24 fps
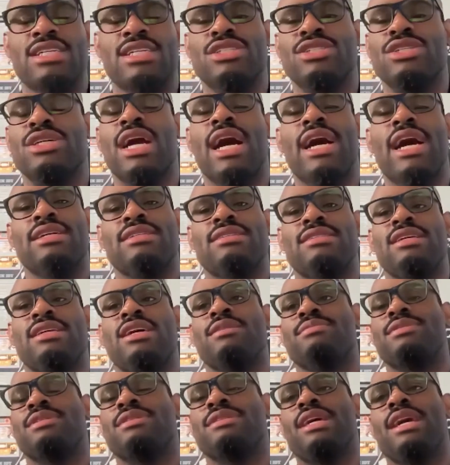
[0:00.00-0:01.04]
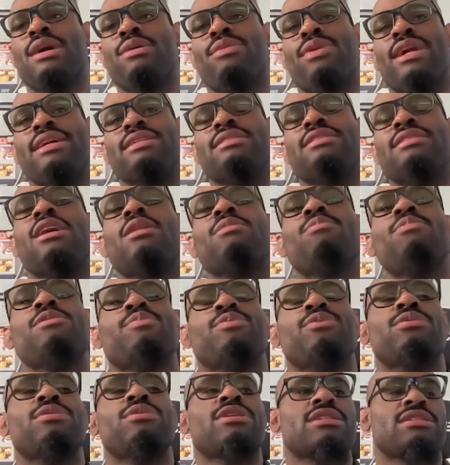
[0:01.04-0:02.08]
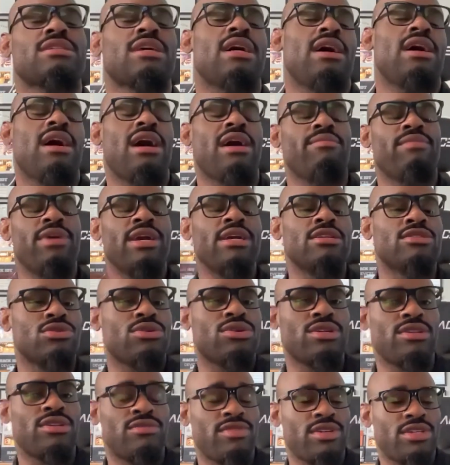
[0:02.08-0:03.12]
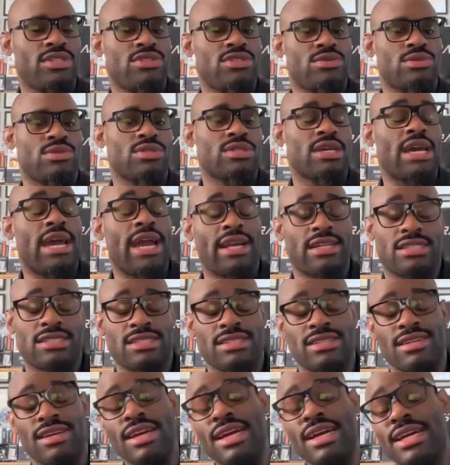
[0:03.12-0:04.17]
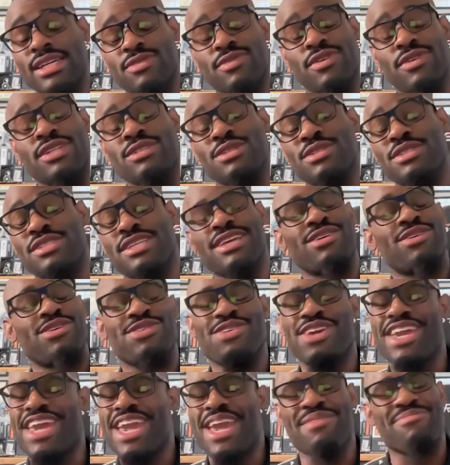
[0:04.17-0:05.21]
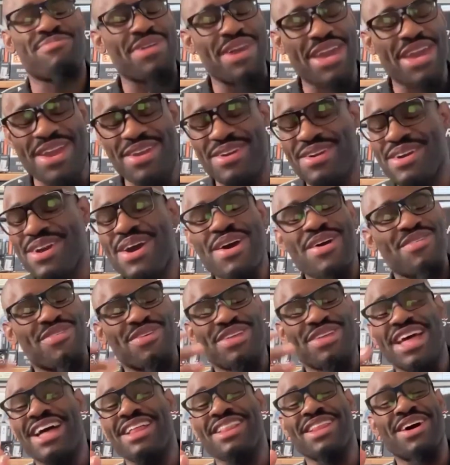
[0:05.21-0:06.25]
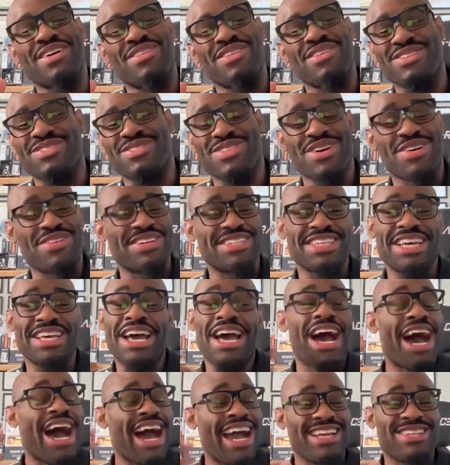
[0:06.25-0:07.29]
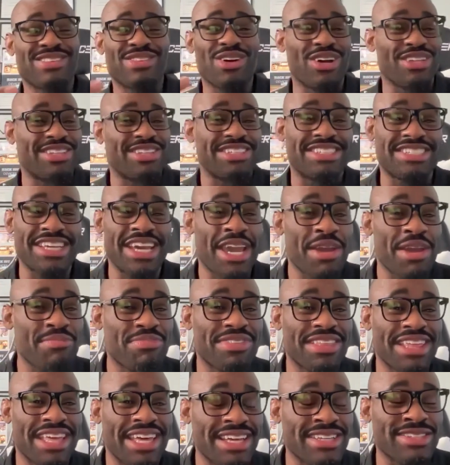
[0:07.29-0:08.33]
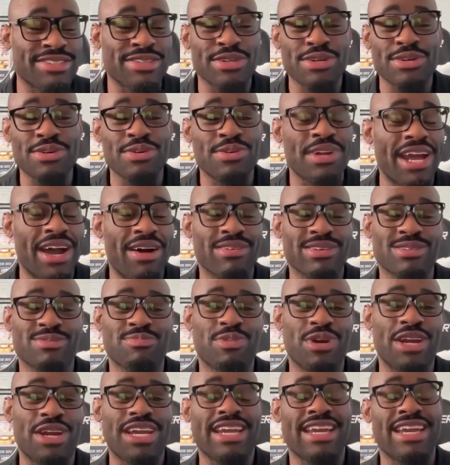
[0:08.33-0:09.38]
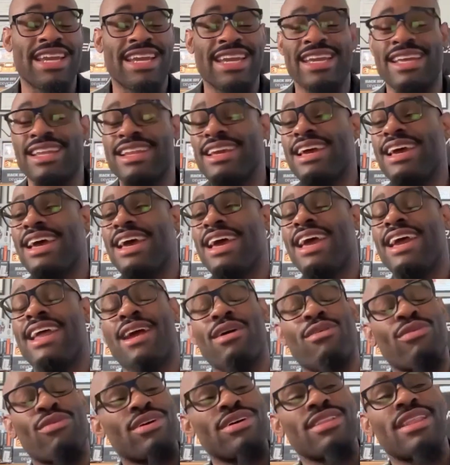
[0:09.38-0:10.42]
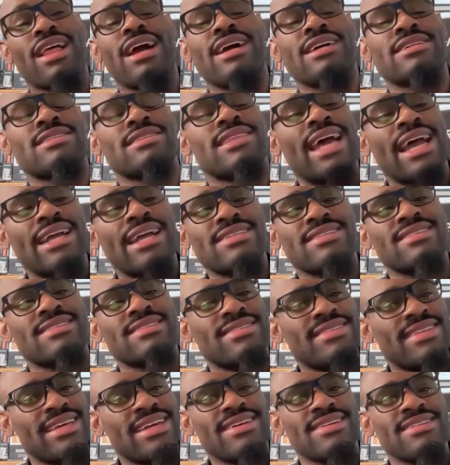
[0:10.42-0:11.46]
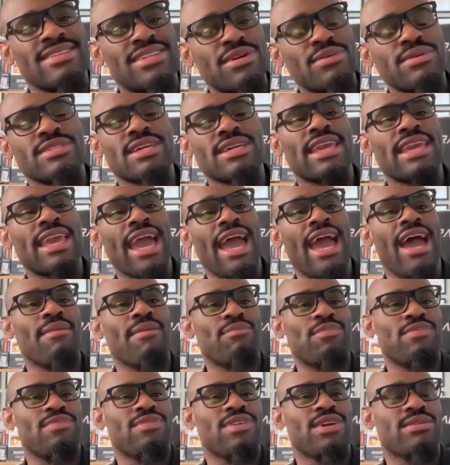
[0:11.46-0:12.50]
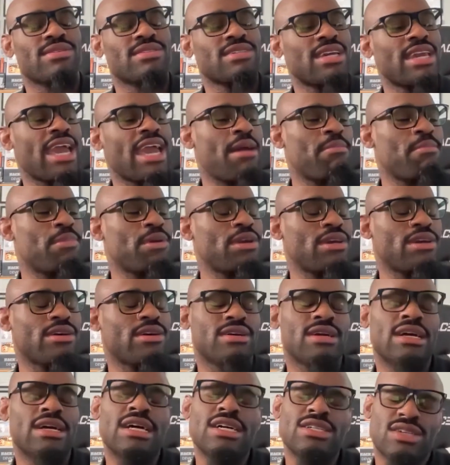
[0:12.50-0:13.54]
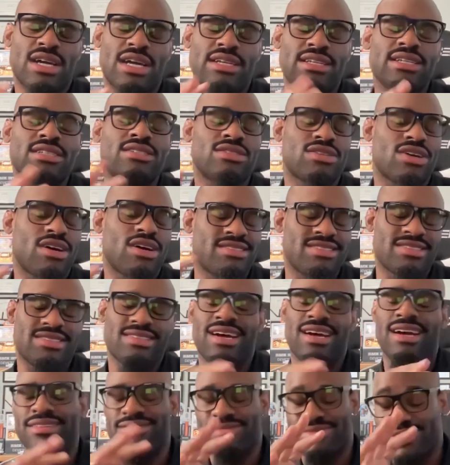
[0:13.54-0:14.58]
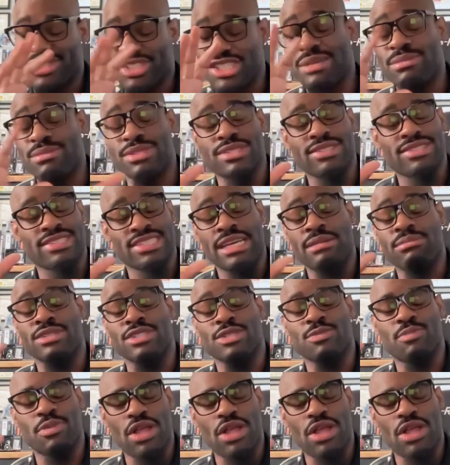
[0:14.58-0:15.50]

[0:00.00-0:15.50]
because you got to stay up to date. What I tell people, because I mentor individuals, actually, it's funny you say you can't pay for that level of service. I thought the same thing too when I was breaking in, and I realized that there was a gap. There was a gap here. So I did start. It's not a shameless